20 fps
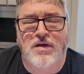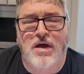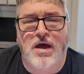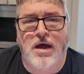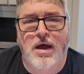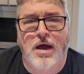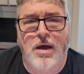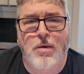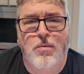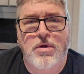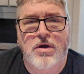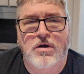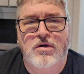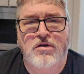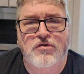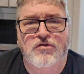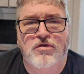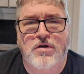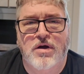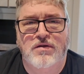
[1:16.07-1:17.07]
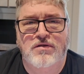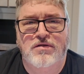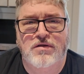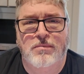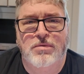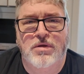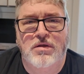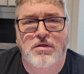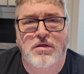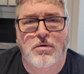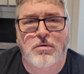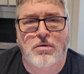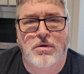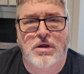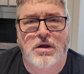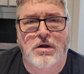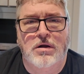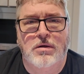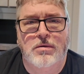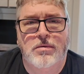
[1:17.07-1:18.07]
I wanted to try something though a
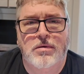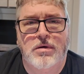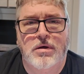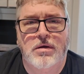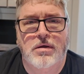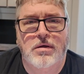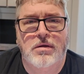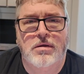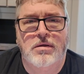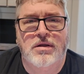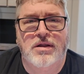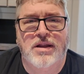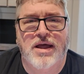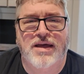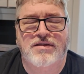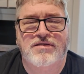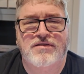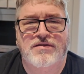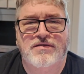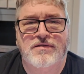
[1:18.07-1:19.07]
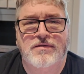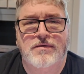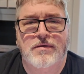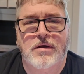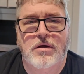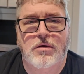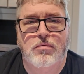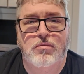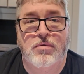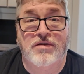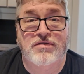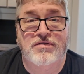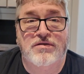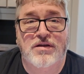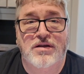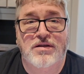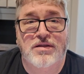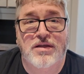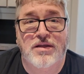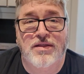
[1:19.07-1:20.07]
little less
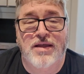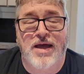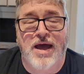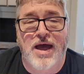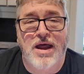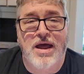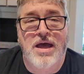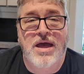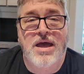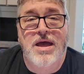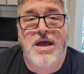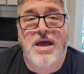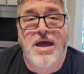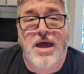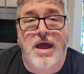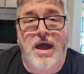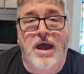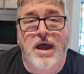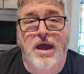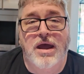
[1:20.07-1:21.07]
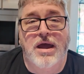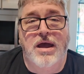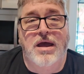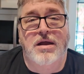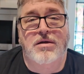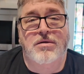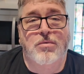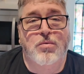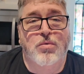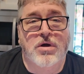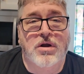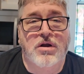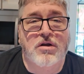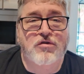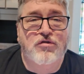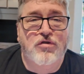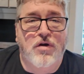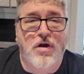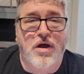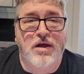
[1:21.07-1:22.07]
rustic than that. And we're going to
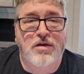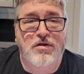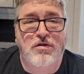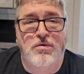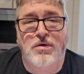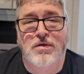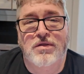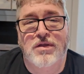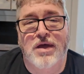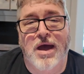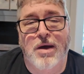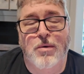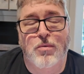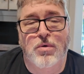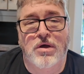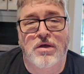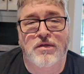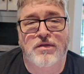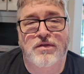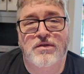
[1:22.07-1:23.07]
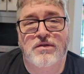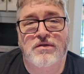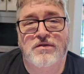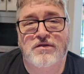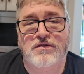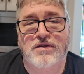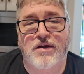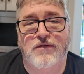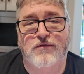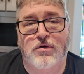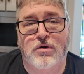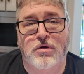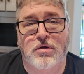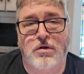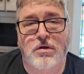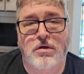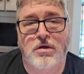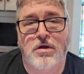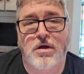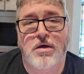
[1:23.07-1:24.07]
try doing that with
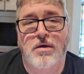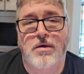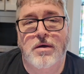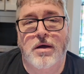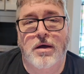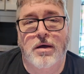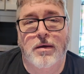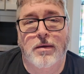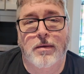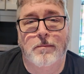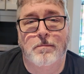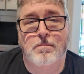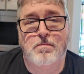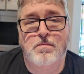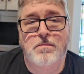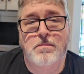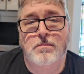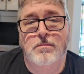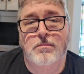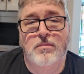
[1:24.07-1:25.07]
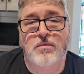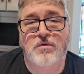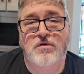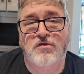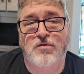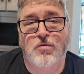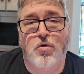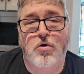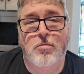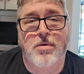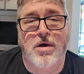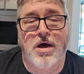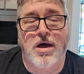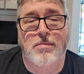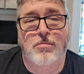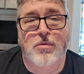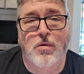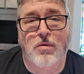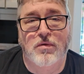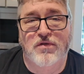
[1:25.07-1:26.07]
several
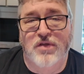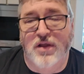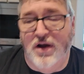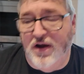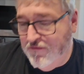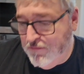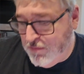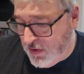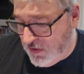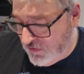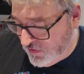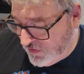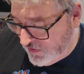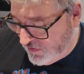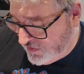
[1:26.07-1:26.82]
store-bought molds that I've purchased.